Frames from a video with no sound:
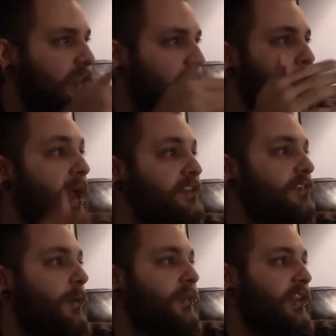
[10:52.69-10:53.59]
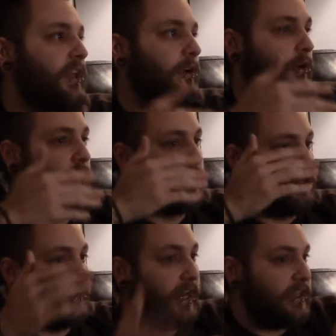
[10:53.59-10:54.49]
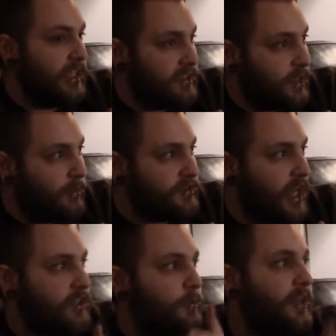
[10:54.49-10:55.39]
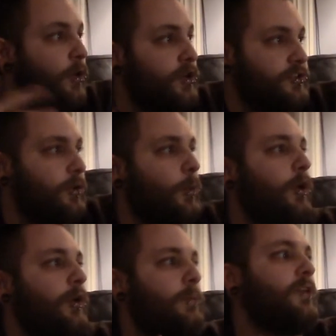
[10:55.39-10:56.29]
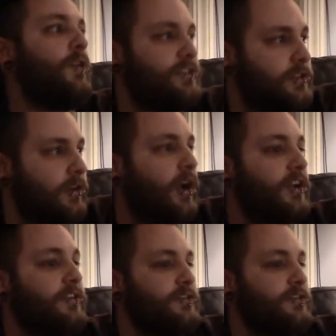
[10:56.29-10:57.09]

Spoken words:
They meant something. You're getting these symbols on you because you're a warrior, because you're a hunter.